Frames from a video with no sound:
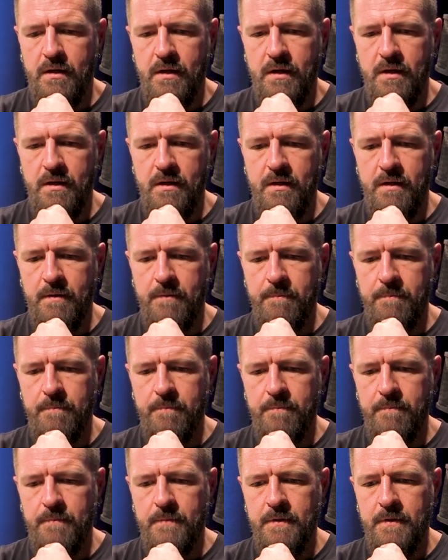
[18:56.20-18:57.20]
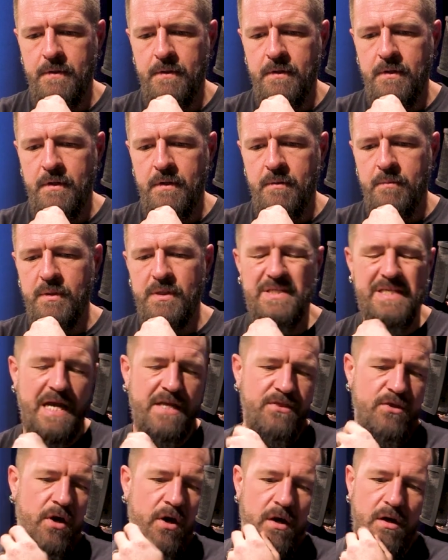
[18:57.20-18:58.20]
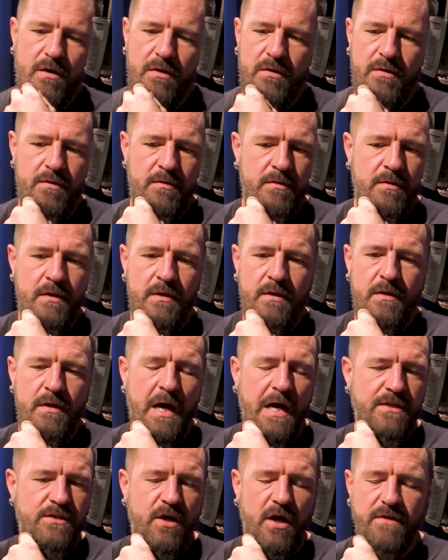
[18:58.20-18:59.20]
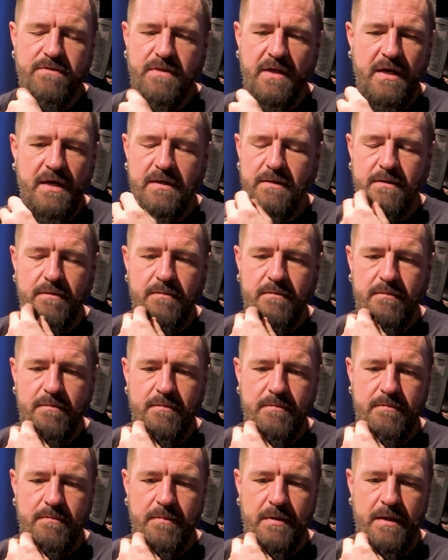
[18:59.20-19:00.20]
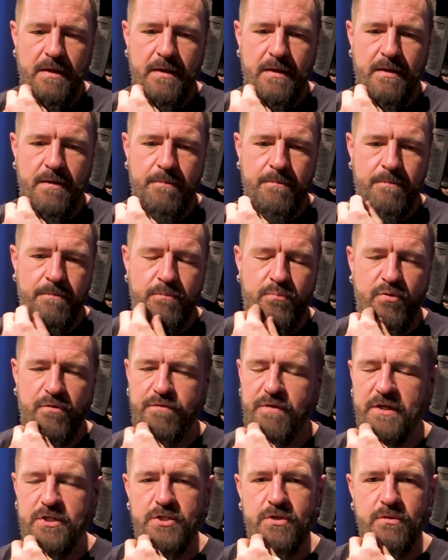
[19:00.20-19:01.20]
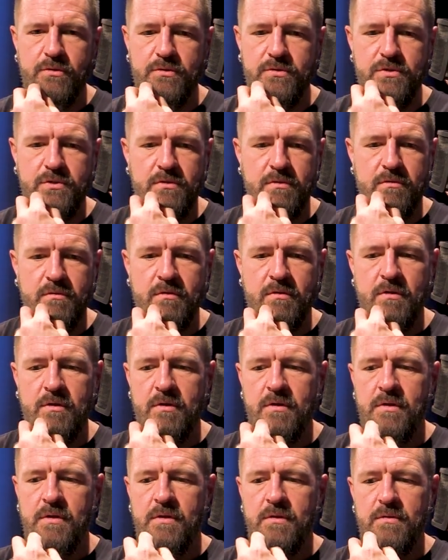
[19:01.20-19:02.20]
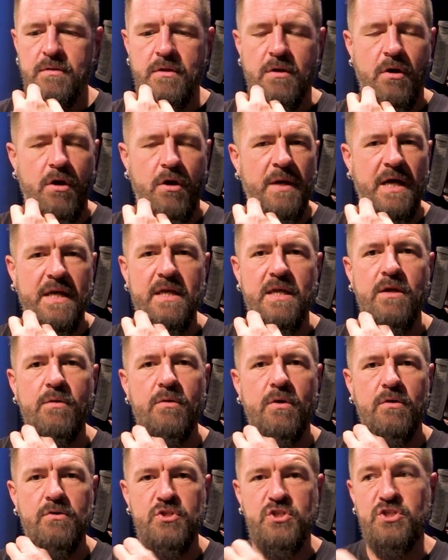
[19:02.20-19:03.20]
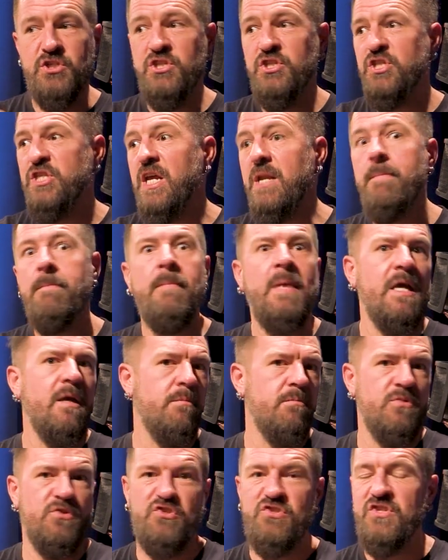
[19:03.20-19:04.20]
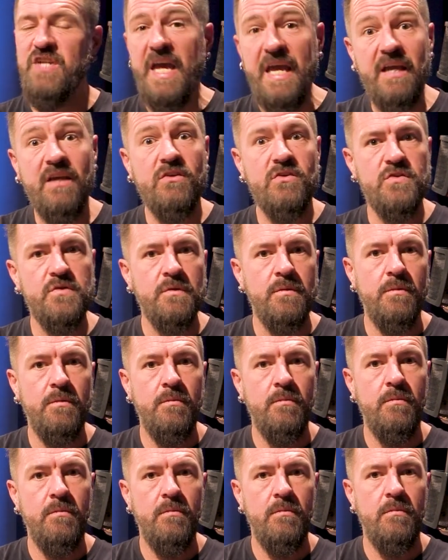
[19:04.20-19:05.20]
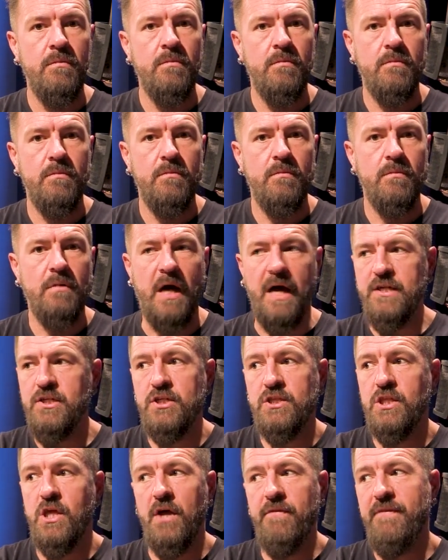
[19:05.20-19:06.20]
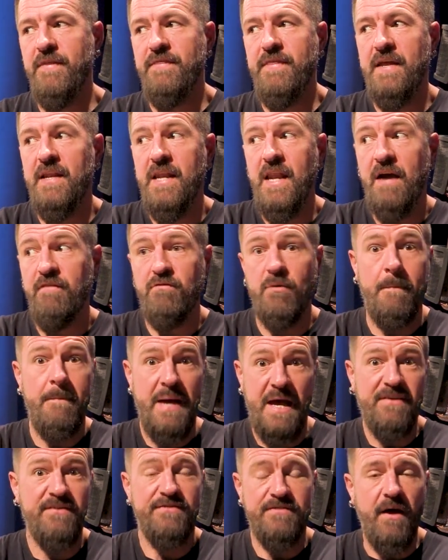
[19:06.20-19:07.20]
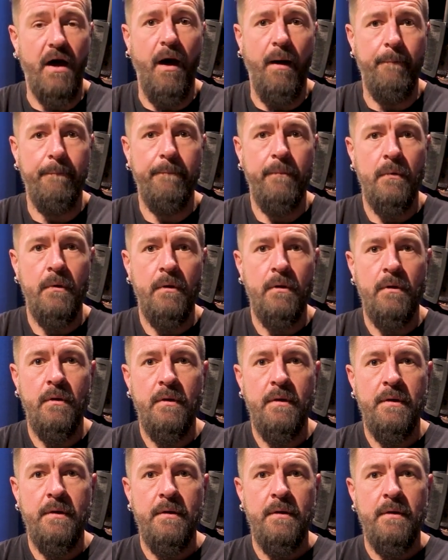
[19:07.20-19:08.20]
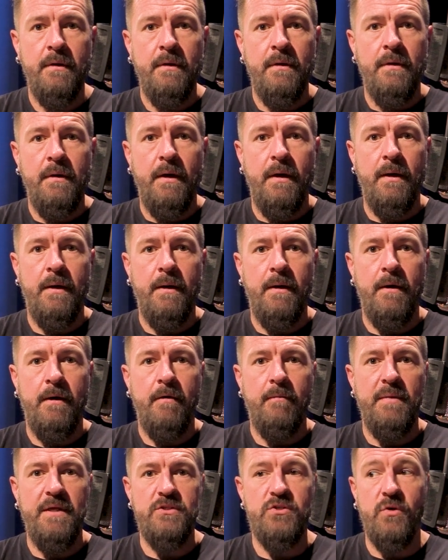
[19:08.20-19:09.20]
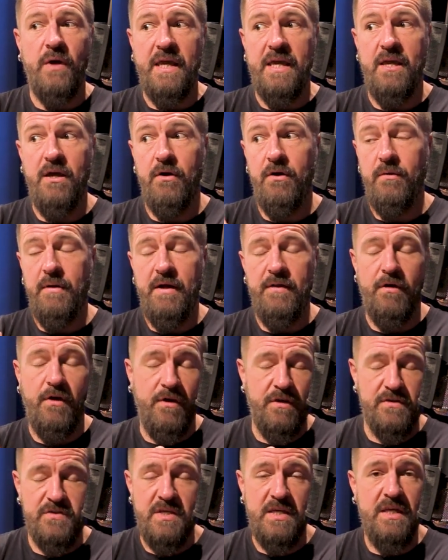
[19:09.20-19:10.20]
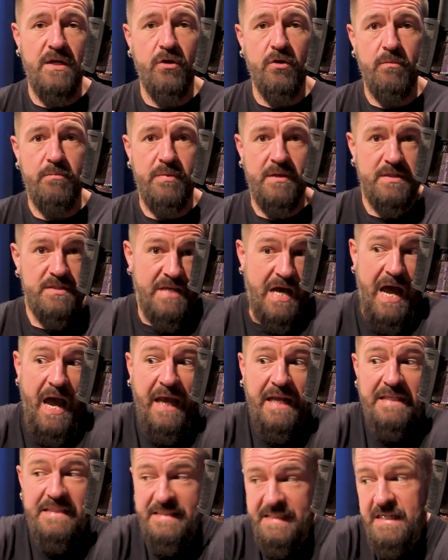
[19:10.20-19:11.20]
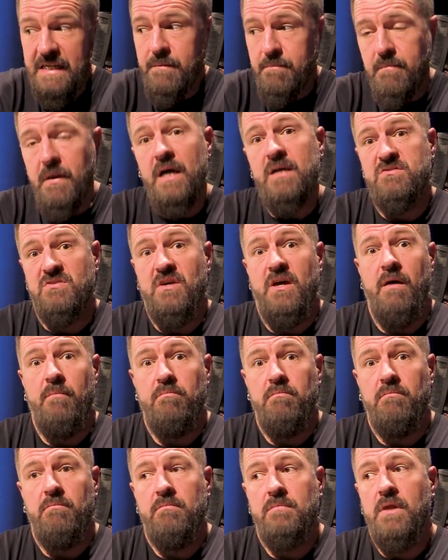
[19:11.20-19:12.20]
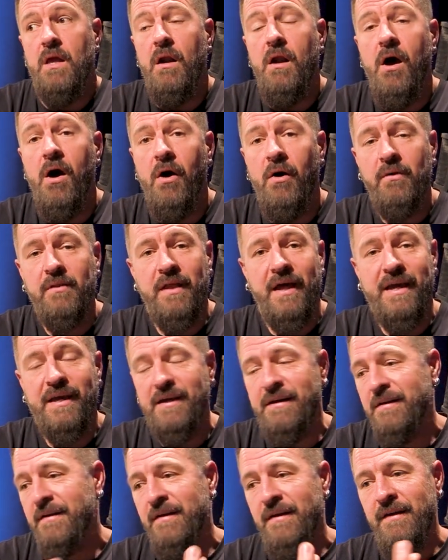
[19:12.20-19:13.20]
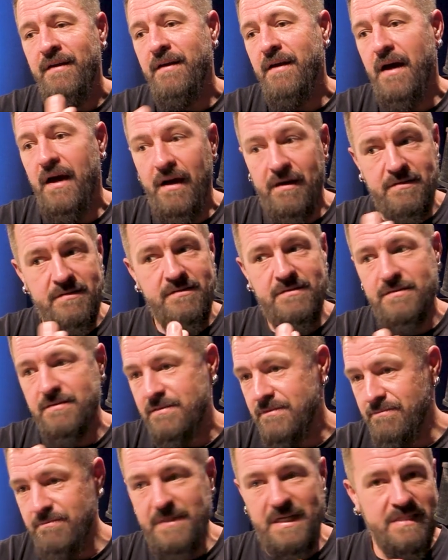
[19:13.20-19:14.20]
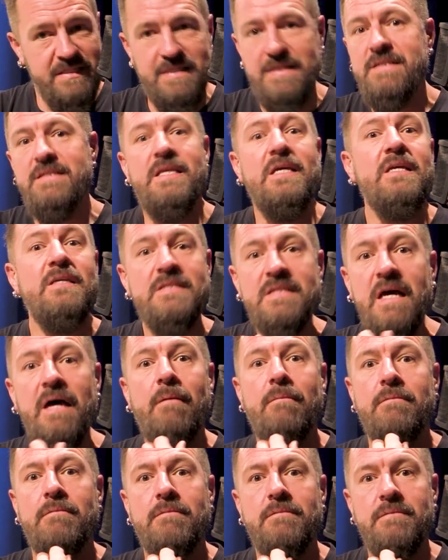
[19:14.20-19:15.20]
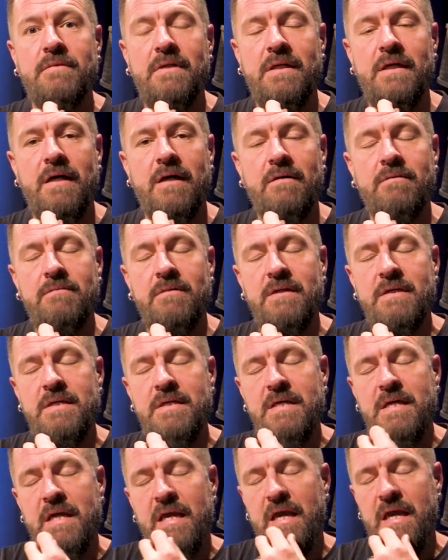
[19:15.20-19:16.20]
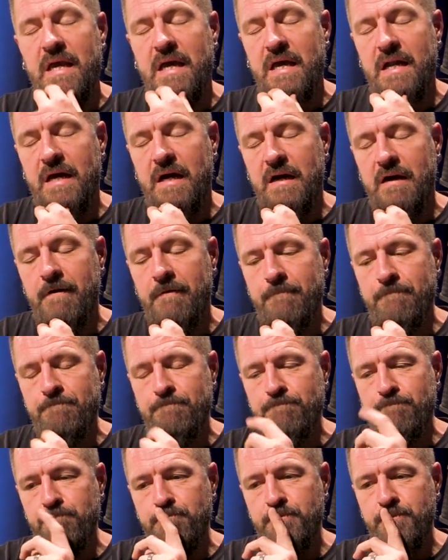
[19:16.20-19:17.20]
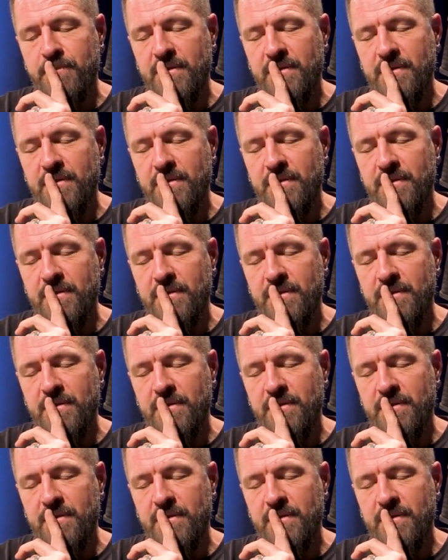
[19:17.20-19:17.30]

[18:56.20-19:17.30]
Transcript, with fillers: um, because I thought, I thought that um, professionals, you my heroes just didn't make mistakes. I just thought that they never messed up. Um, and so I carried around all this guilt because I did mess up, you know, like I was messing things up, you know, and, um,